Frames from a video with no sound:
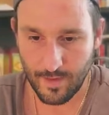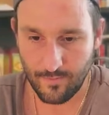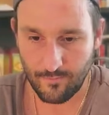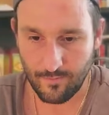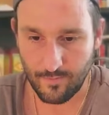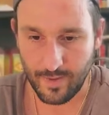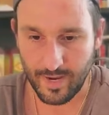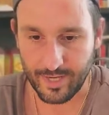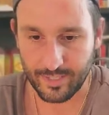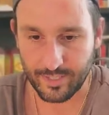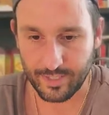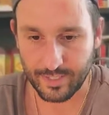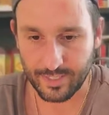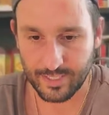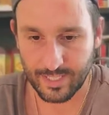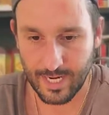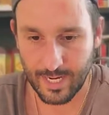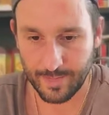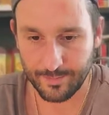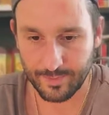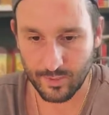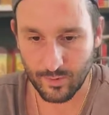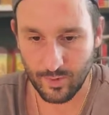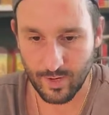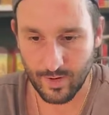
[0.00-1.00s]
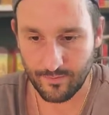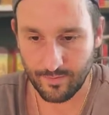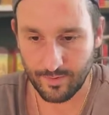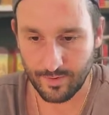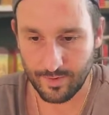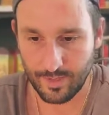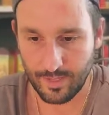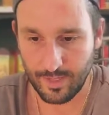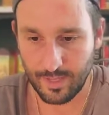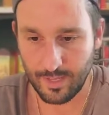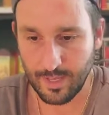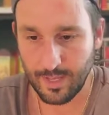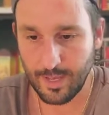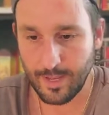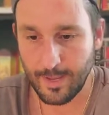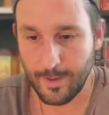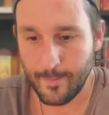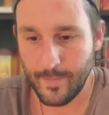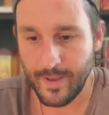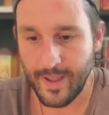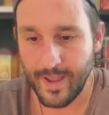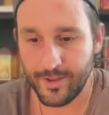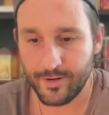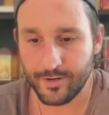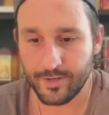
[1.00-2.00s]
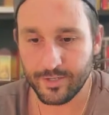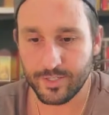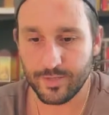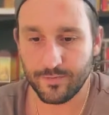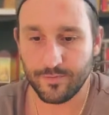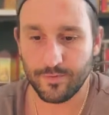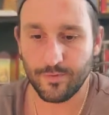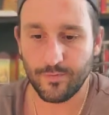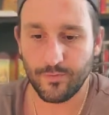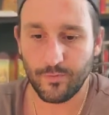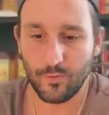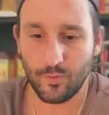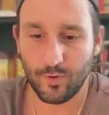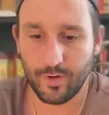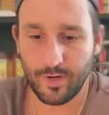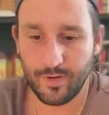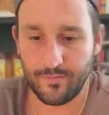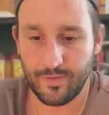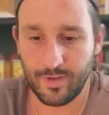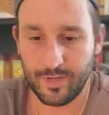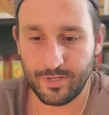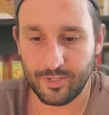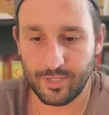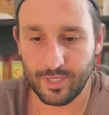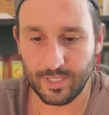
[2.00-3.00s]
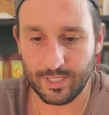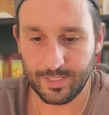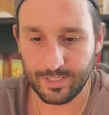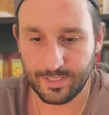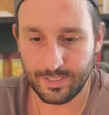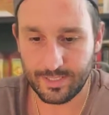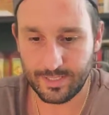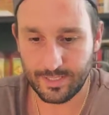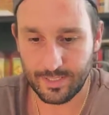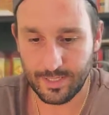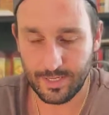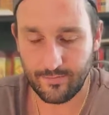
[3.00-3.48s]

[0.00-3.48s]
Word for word: From ancient times, however, the painters of the four evangelists,